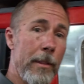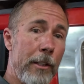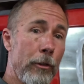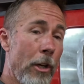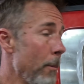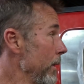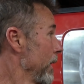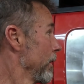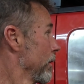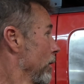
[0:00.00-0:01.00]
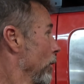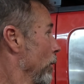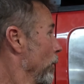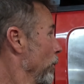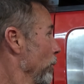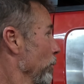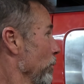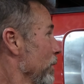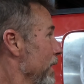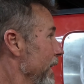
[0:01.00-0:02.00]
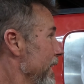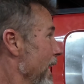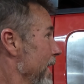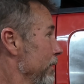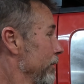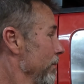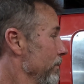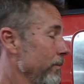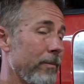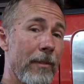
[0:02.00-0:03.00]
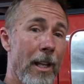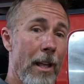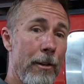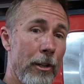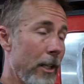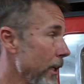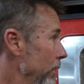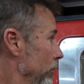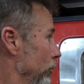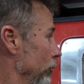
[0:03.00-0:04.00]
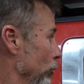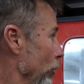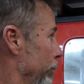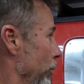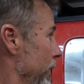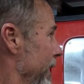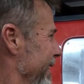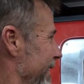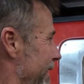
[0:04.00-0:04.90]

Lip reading: These are coming in really nice. They're going to get doors put in.